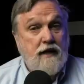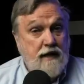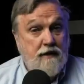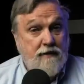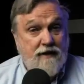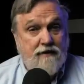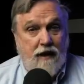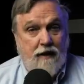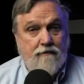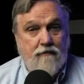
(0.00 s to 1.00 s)
In the
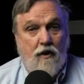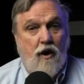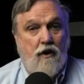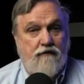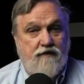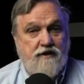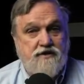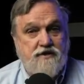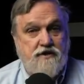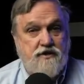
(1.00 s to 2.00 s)
meantime, all of
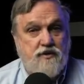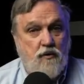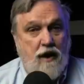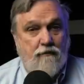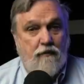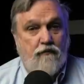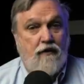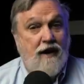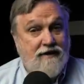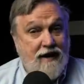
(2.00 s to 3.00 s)
this is a scramble
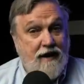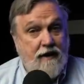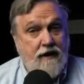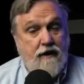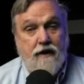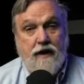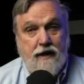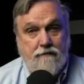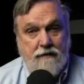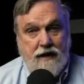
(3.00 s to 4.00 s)
for identity
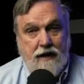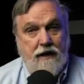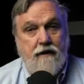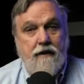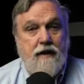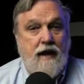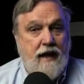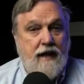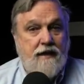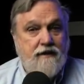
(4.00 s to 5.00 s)
and meaning,
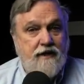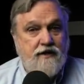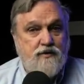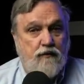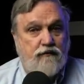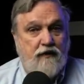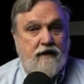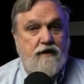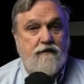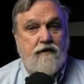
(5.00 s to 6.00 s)
and it is
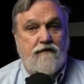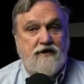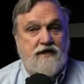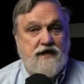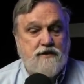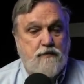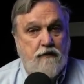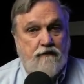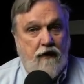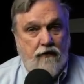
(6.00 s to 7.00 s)
reflective of a
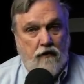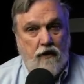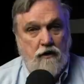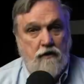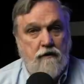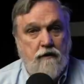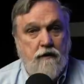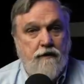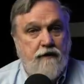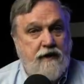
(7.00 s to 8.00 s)
desperate father hunger.
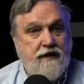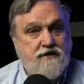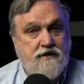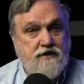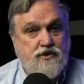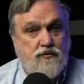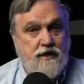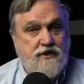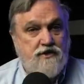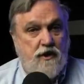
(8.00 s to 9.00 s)
The kids in the
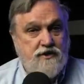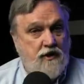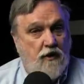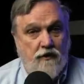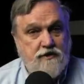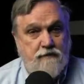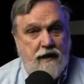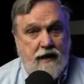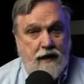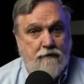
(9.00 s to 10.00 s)
streets causing all this
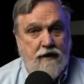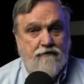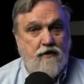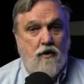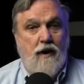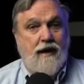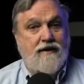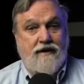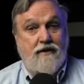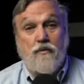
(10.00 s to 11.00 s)
mayhem have no
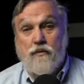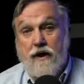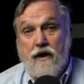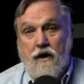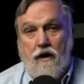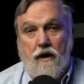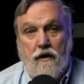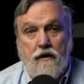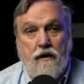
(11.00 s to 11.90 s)
idea who they are.